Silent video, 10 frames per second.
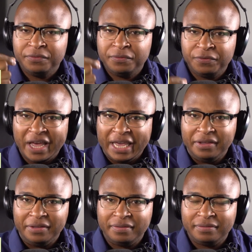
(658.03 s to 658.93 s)

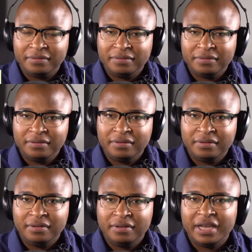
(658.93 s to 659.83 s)
faith
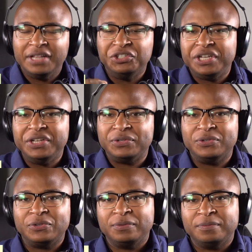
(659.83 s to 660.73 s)
in
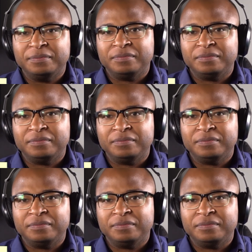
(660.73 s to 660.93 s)
Jesus.